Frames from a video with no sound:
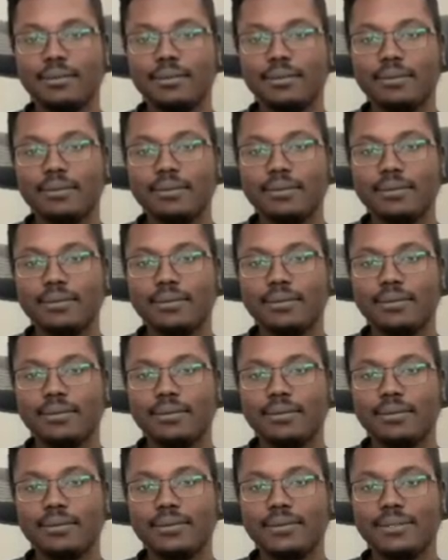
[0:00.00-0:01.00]

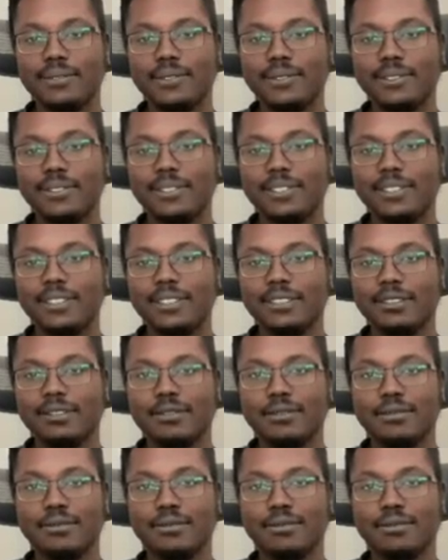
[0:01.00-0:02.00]

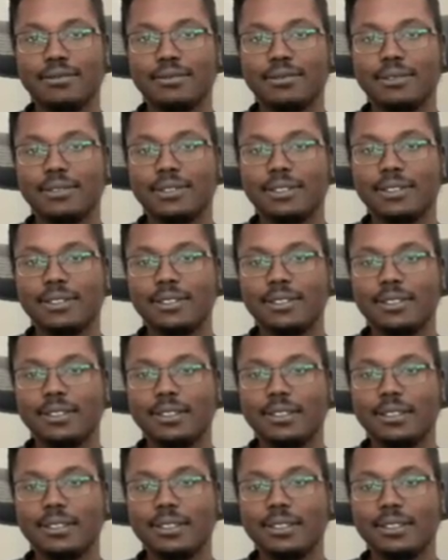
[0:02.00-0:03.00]

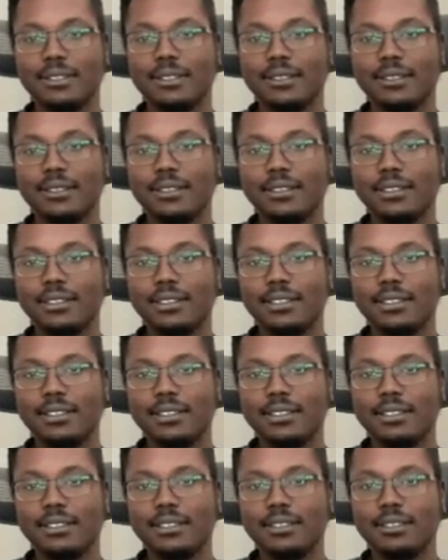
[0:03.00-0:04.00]

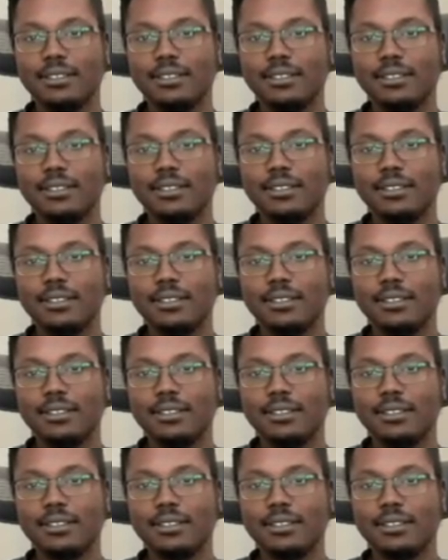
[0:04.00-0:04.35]
No words are spoken by the person on screen.